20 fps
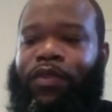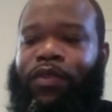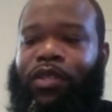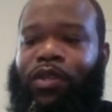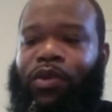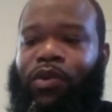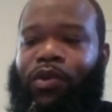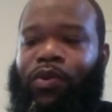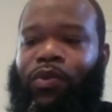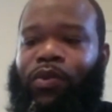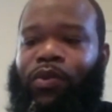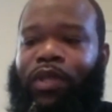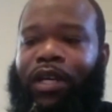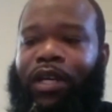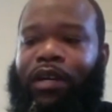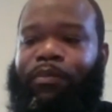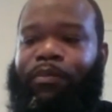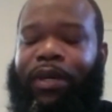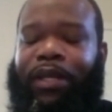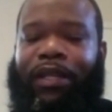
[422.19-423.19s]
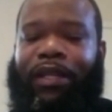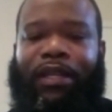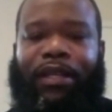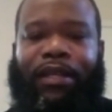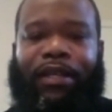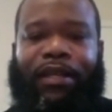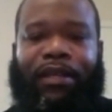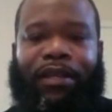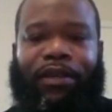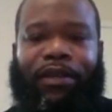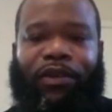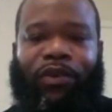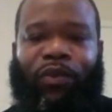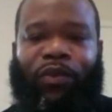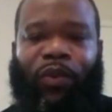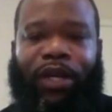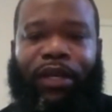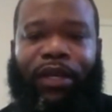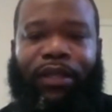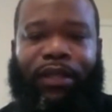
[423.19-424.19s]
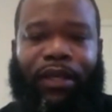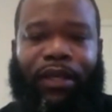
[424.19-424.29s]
you the ability to deal with